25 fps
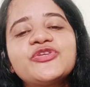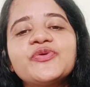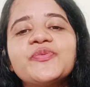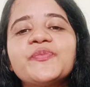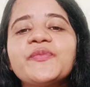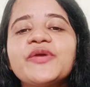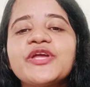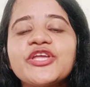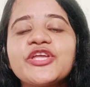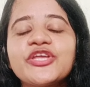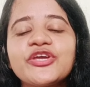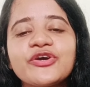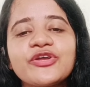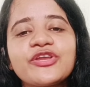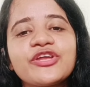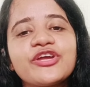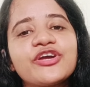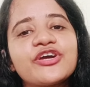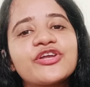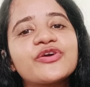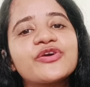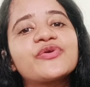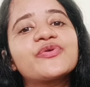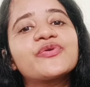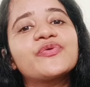to make your
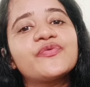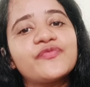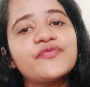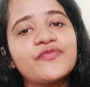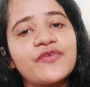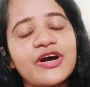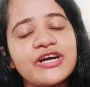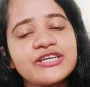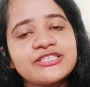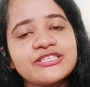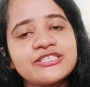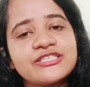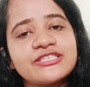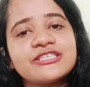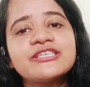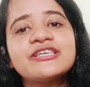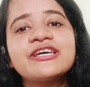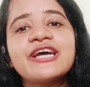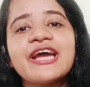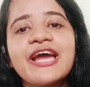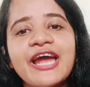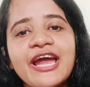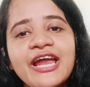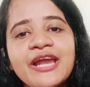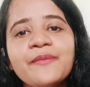hair grow faster
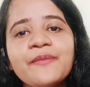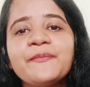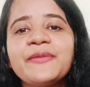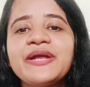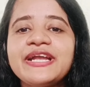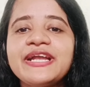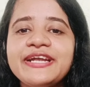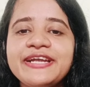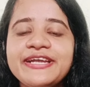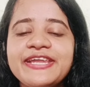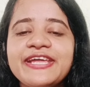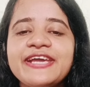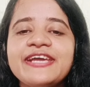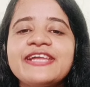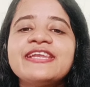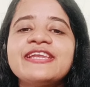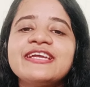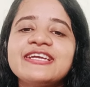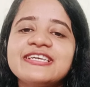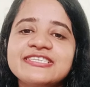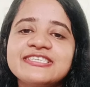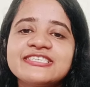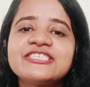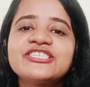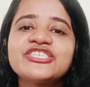and maintain
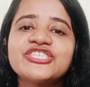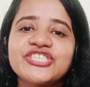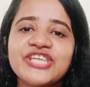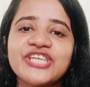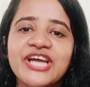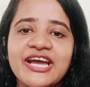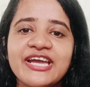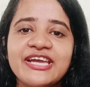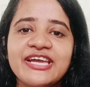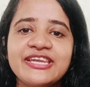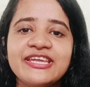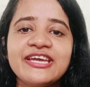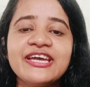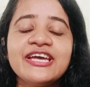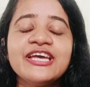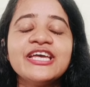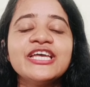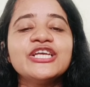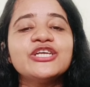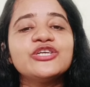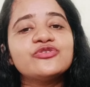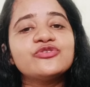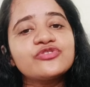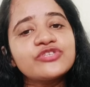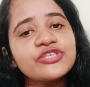its shine.
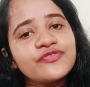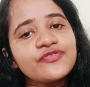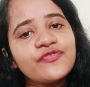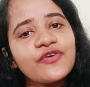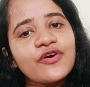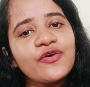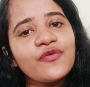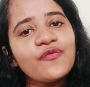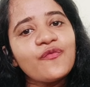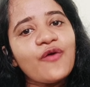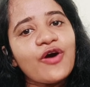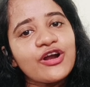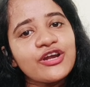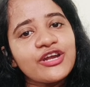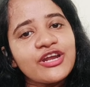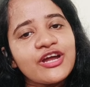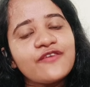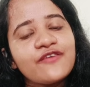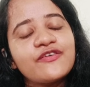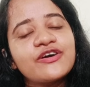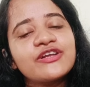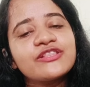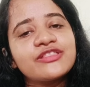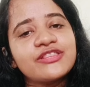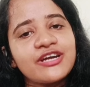Use it for 1
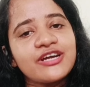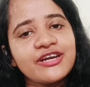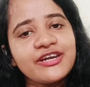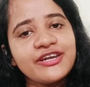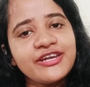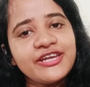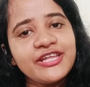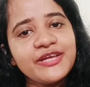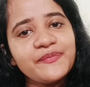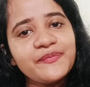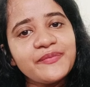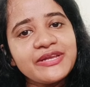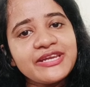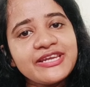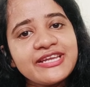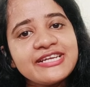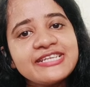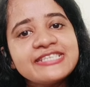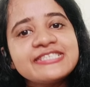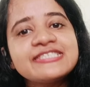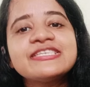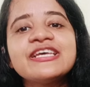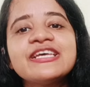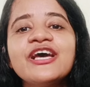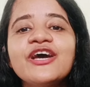hour 30
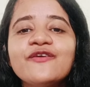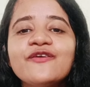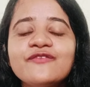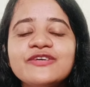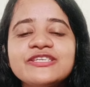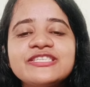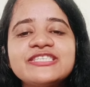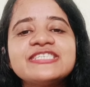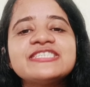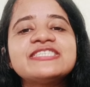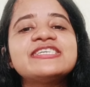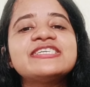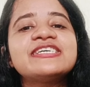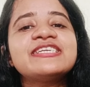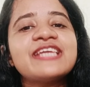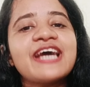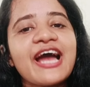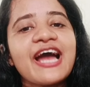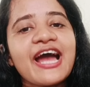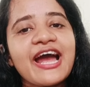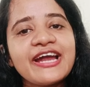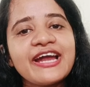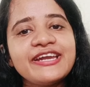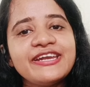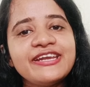minutes, which is an
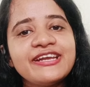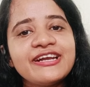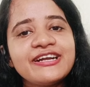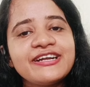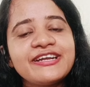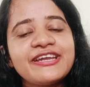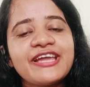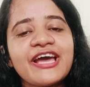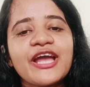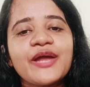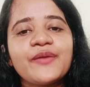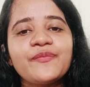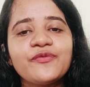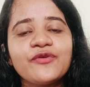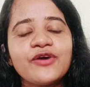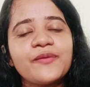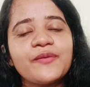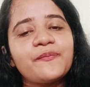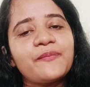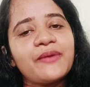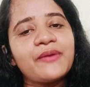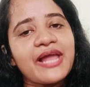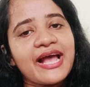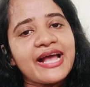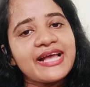ideal time to
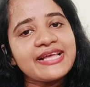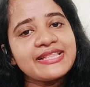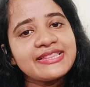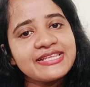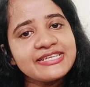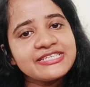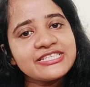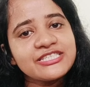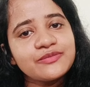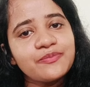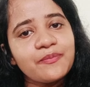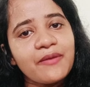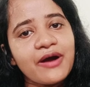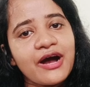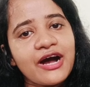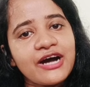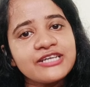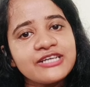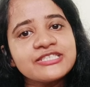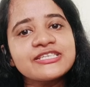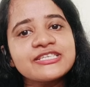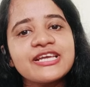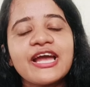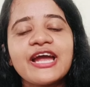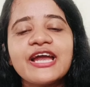apply this
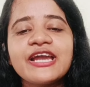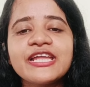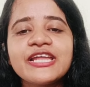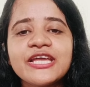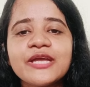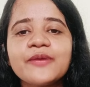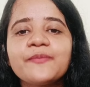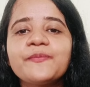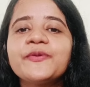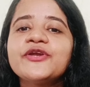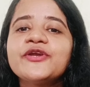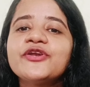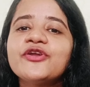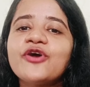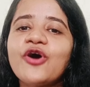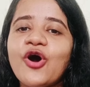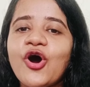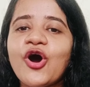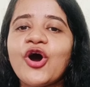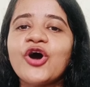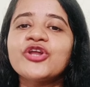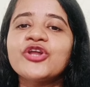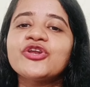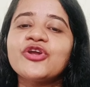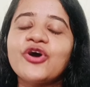mask and keep it
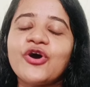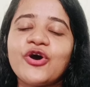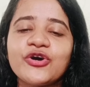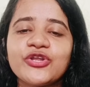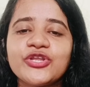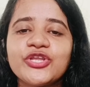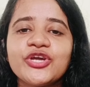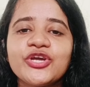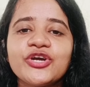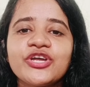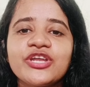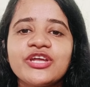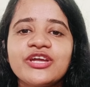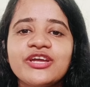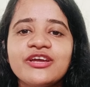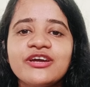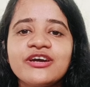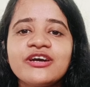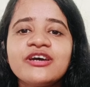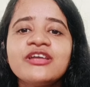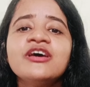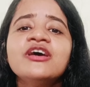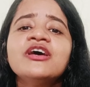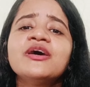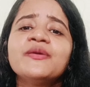on your
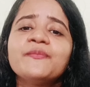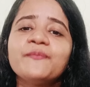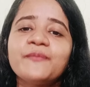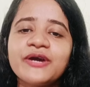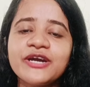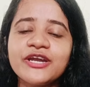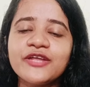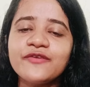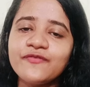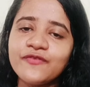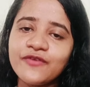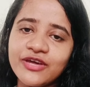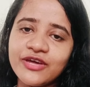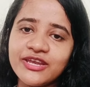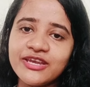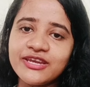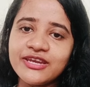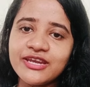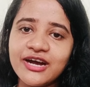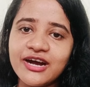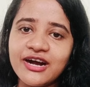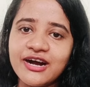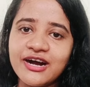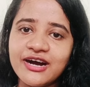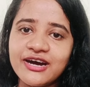hair. But if you're in
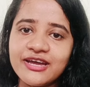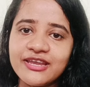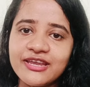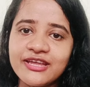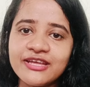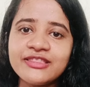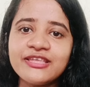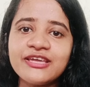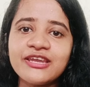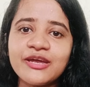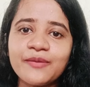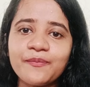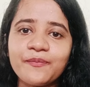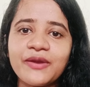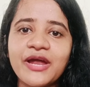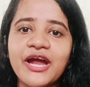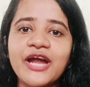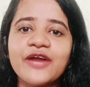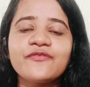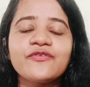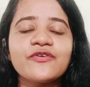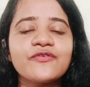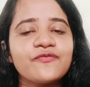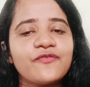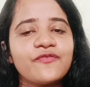a hurry, then apply
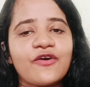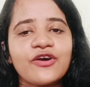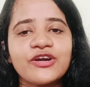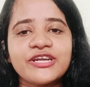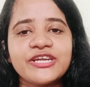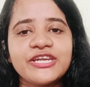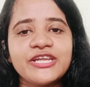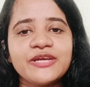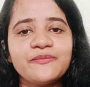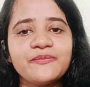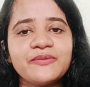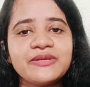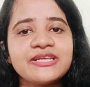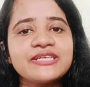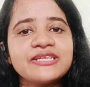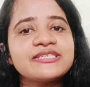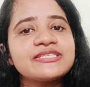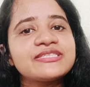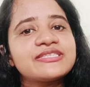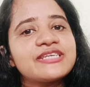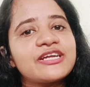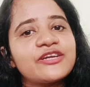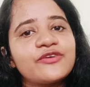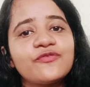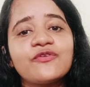it for 40 minutes.
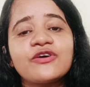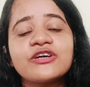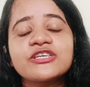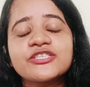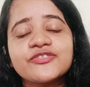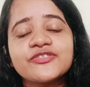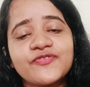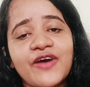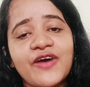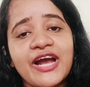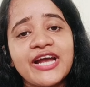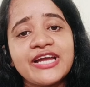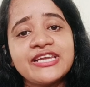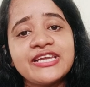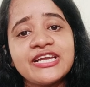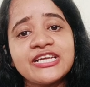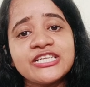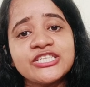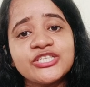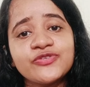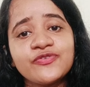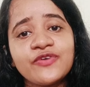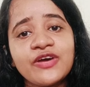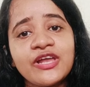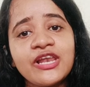That works fine
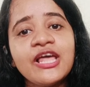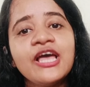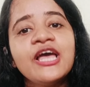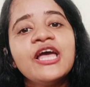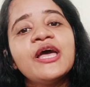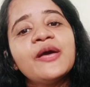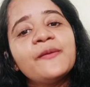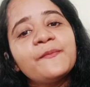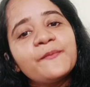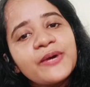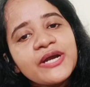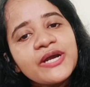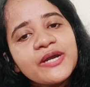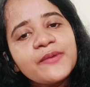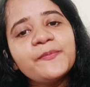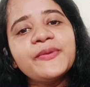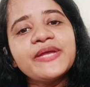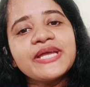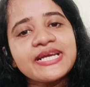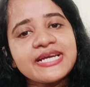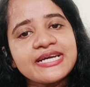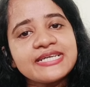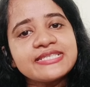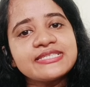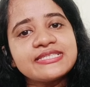as well. But
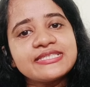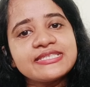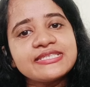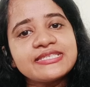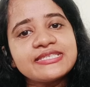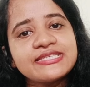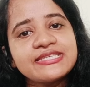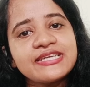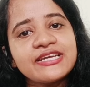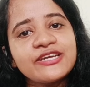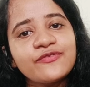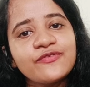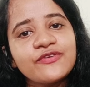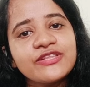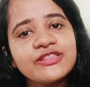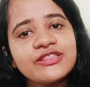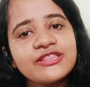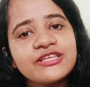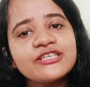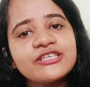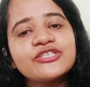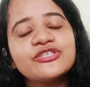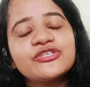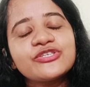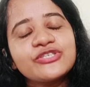be consistent with
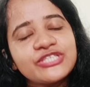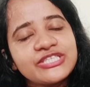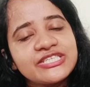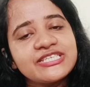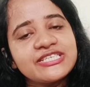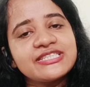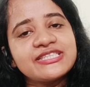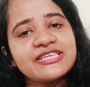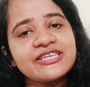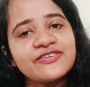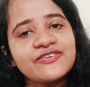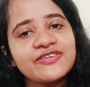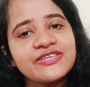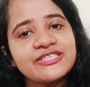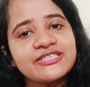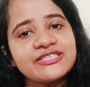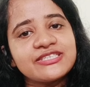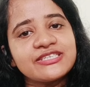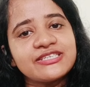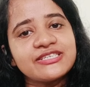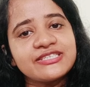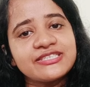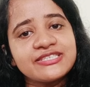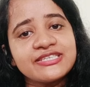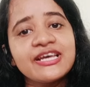it to see the
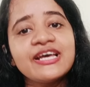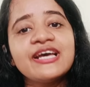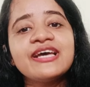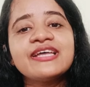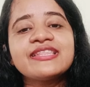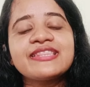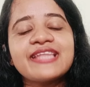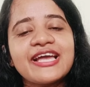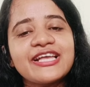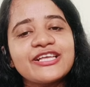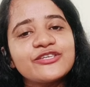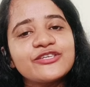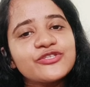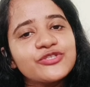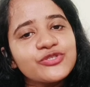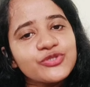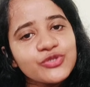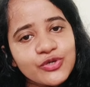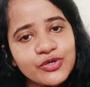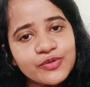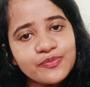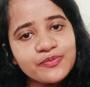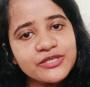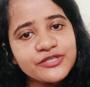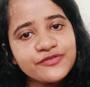results. Thank you
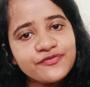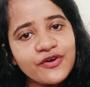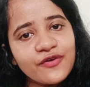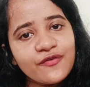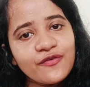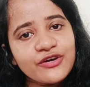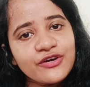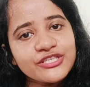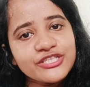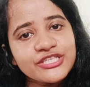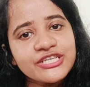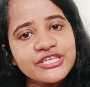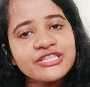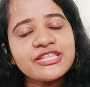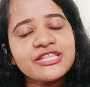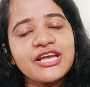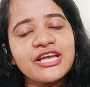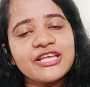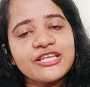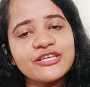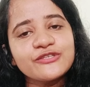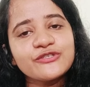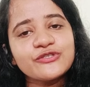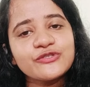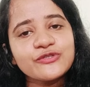so much for watching.
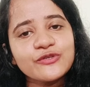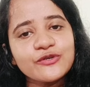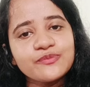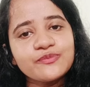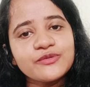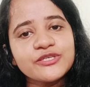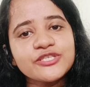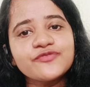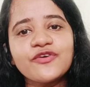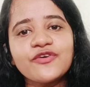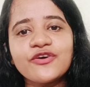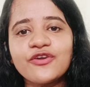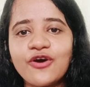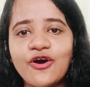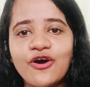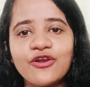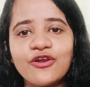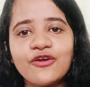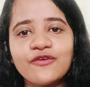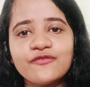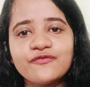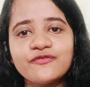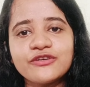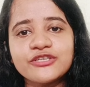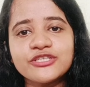Thank you so much for all
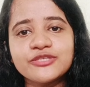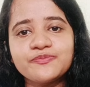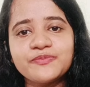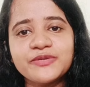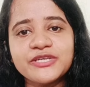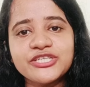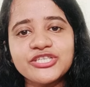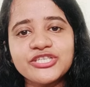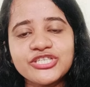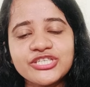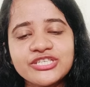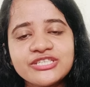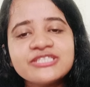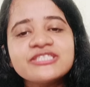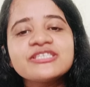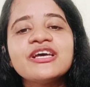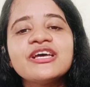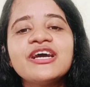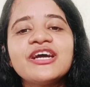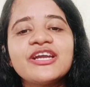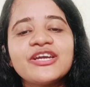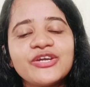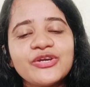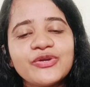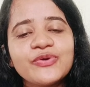of your patience.
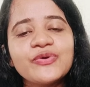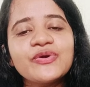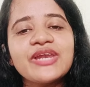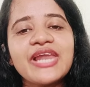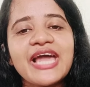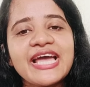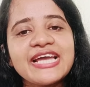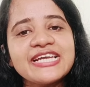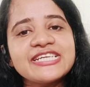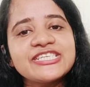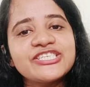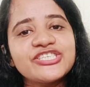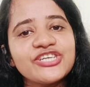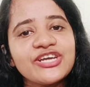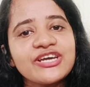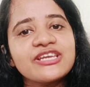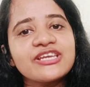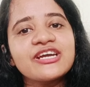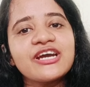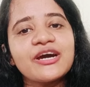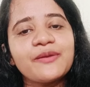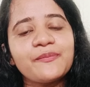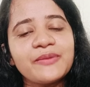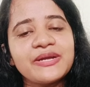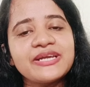Do like, share,
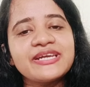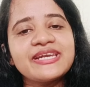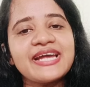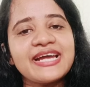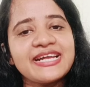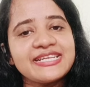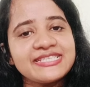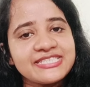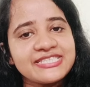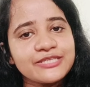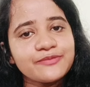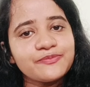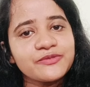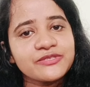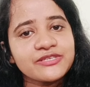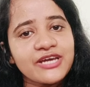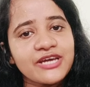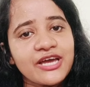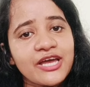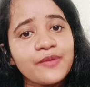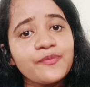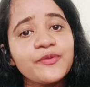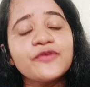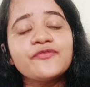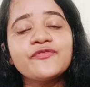comment and
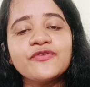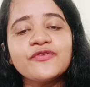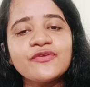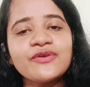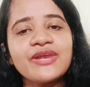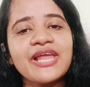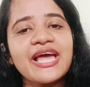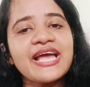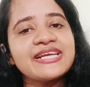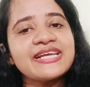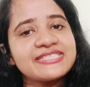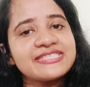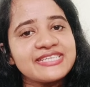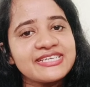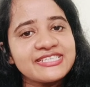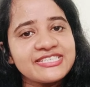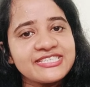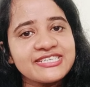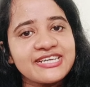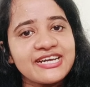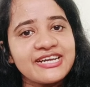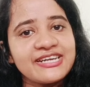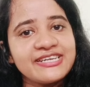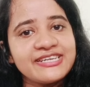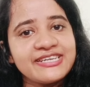subscribe if you like
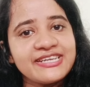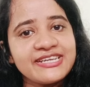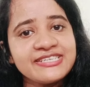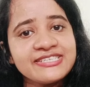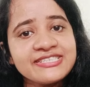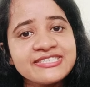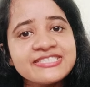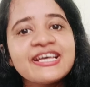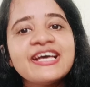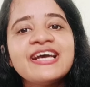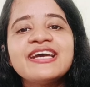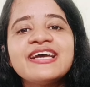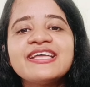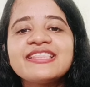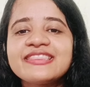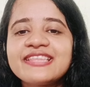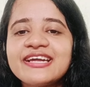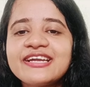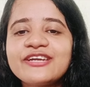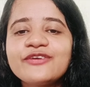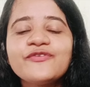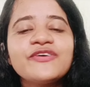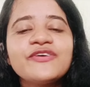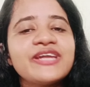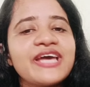such contents.
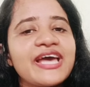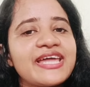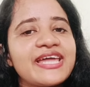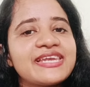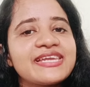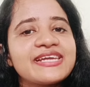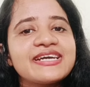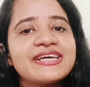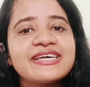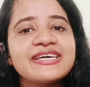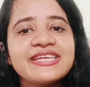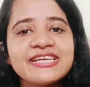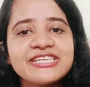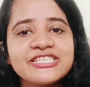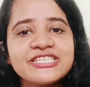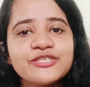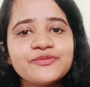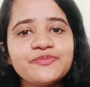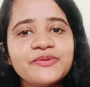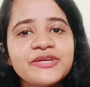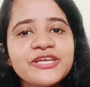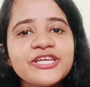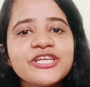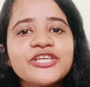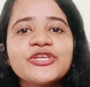That would encourage
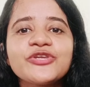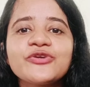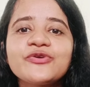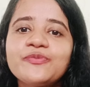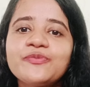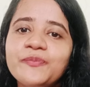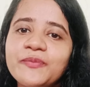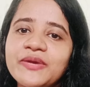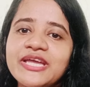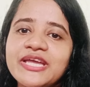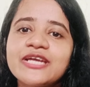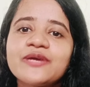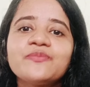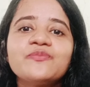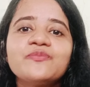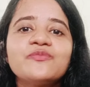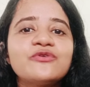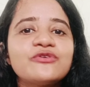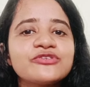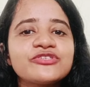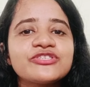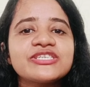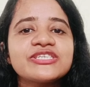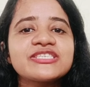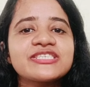me to make
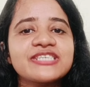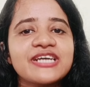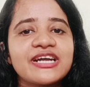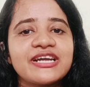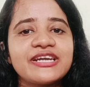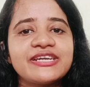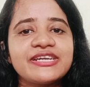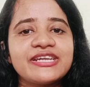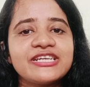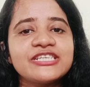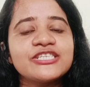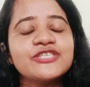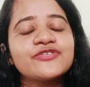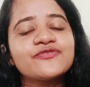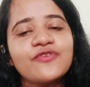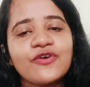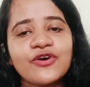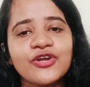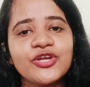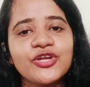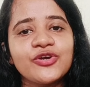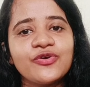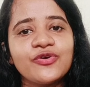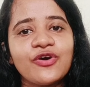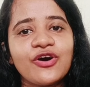more such contents for
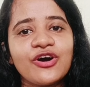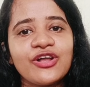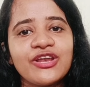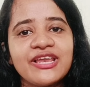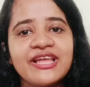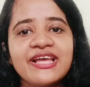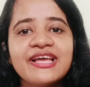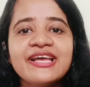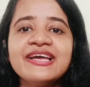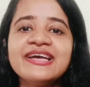you all.